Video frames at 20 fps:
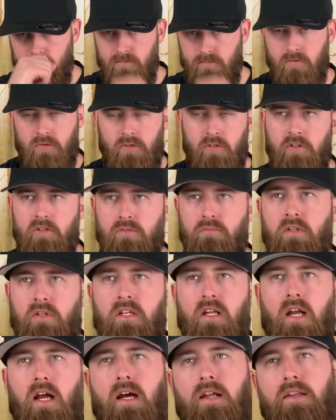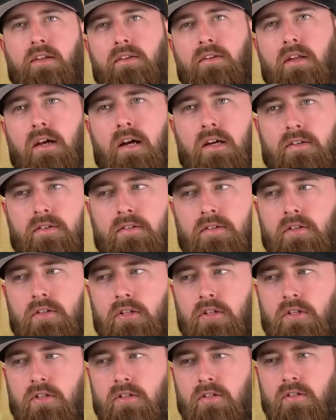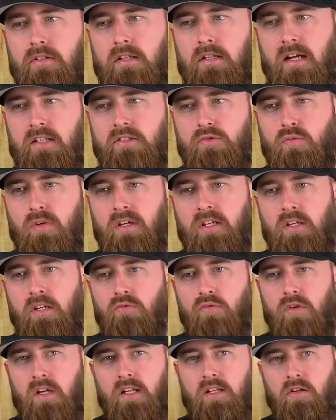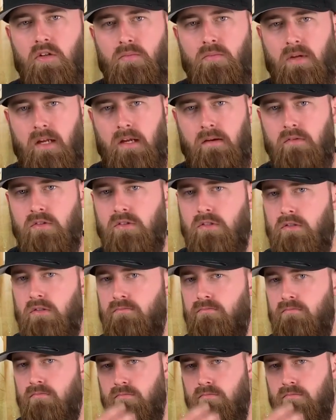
excuse me, and that's where you're really going to be able to